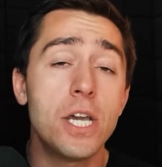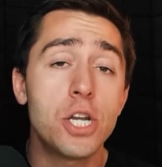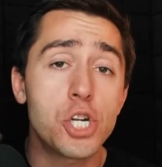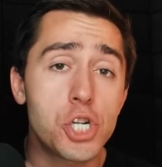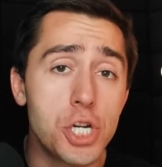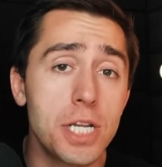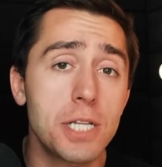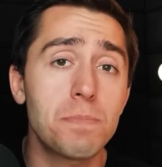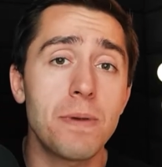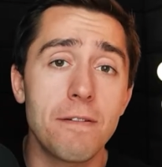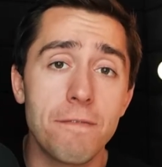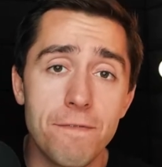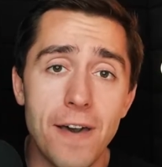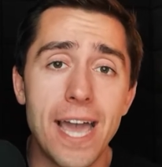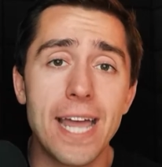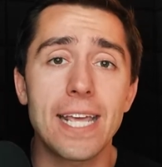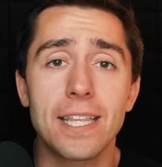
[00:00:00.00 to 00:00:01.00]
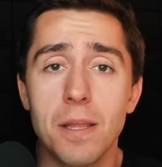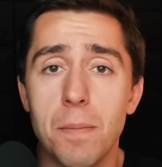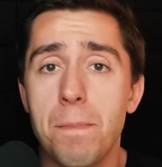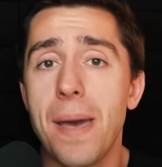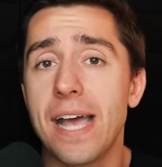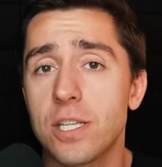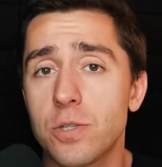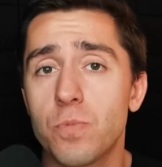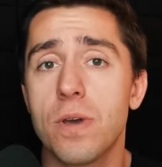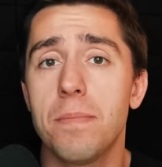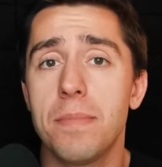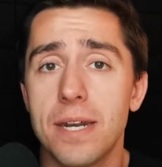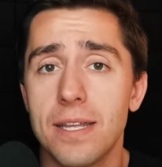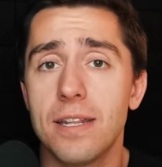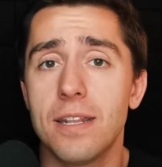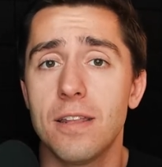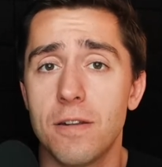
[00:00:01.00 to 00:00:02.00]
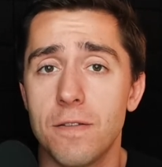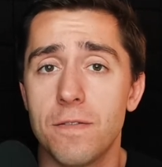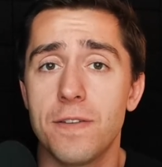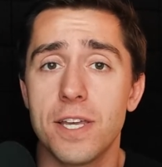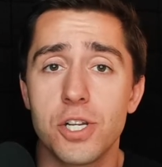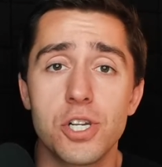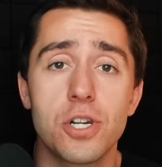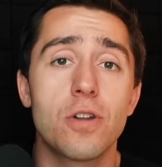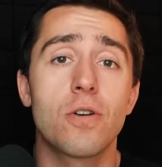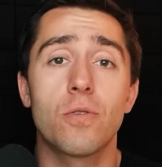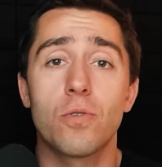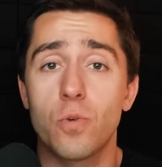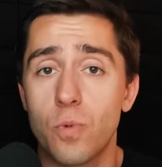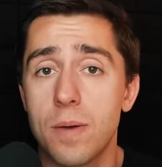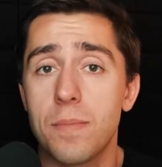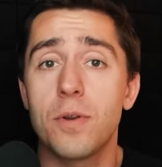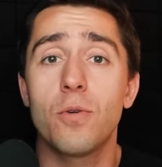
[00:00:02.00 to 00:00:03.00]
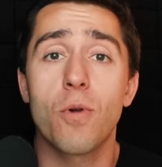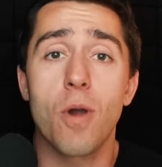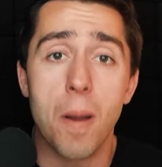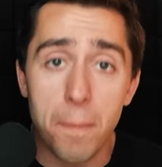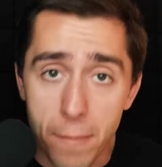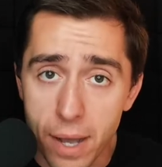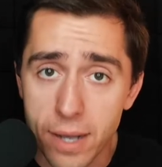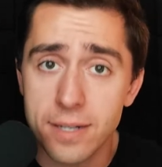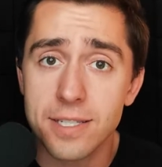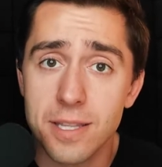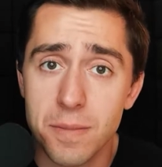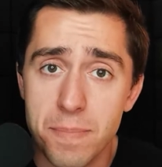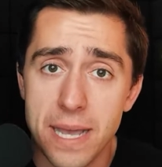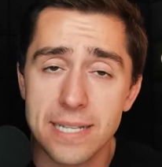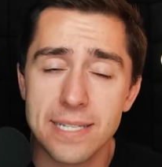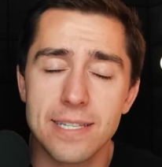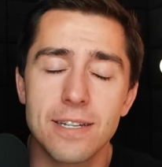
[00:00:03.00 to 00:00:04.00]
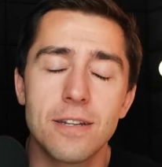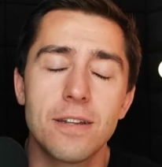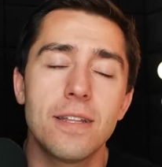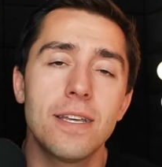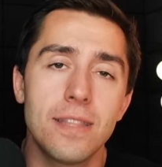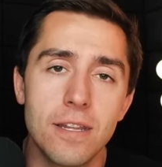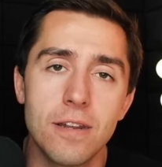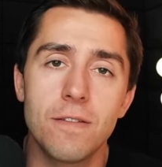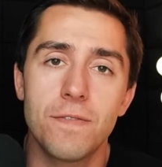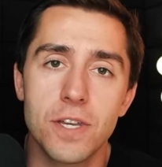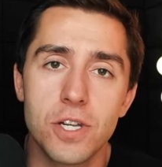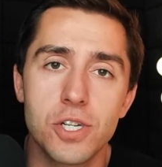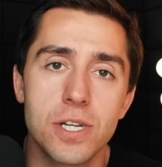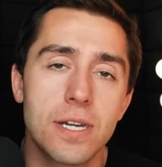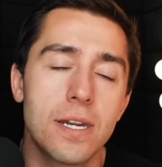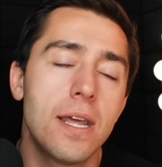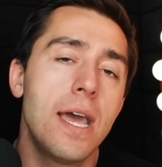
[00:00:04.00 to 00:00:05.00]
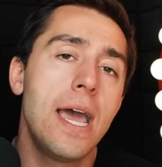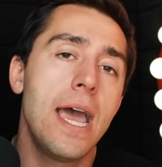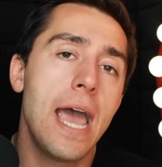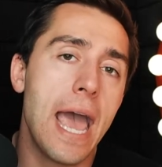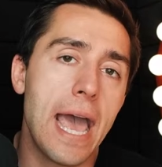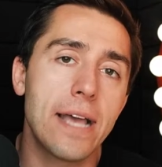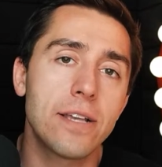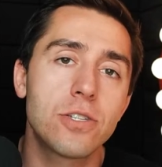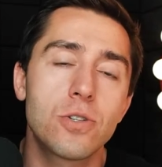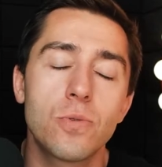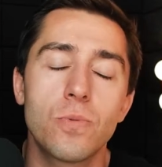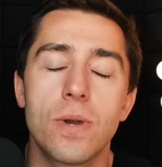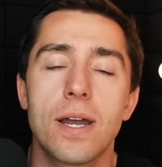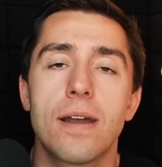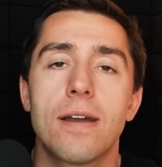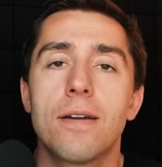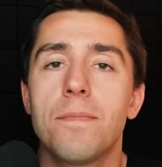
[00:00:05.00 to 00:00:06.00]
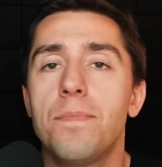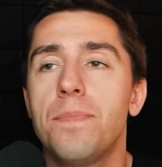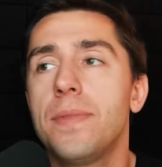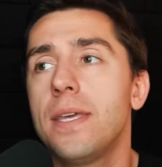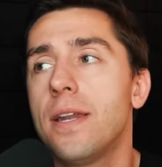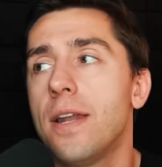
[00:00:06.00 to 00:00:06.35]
She's been fighting the best women in the division, or the women who are amongst the best in the division, as to where,